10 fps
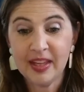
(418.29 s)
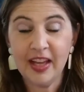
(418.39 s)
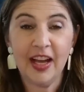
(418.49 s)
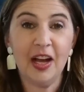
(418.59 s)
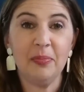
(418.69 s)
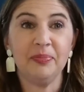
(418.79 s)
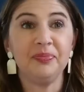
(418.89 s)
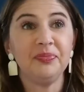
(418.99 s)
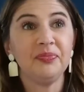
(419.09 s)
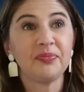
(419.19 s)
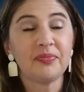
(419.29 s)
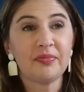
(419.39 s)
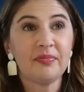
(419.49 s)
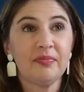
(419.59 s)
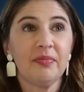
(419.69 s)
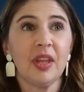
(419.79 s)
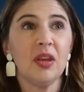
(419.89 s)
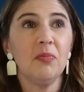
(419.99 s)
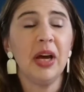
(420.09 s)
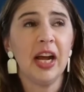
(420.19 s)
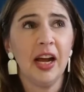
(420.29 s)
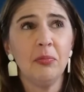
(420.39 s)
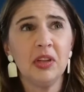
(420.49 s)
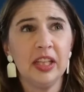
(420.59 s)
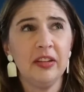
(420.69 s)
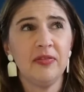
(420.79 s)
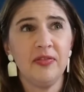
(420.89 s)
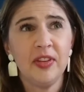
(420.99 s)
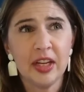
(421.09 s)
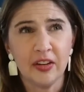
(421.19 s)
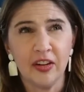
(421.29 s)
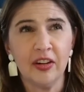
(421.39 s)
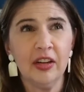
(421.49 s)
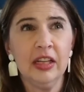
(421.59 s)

Um, but I believe fear